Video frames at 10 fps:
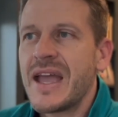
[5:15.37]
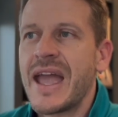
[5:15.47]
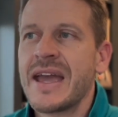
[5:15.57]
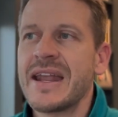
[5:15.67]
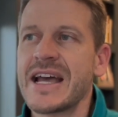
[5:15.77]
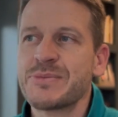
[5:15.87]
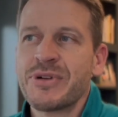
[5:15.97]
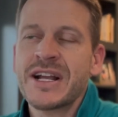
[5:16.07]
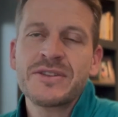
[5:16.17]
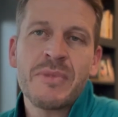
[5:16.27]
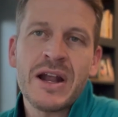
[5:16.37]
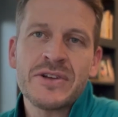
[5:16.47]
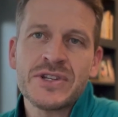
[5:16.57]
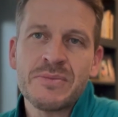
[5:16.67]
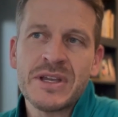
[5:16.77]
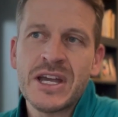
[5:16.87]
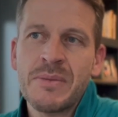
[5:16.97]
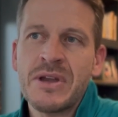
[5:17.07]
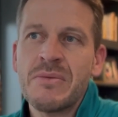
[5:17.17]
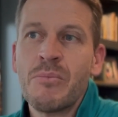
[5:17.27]
And as predictive models are
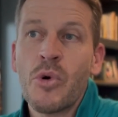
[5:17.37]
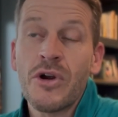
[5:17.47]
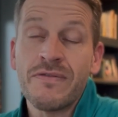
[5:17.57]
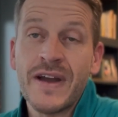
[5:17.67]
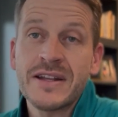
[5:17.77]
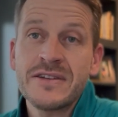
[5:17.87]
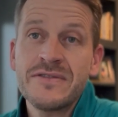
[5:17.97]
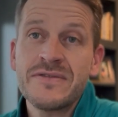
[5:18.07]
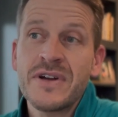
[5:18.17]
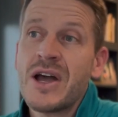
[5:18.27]
becoming more effective,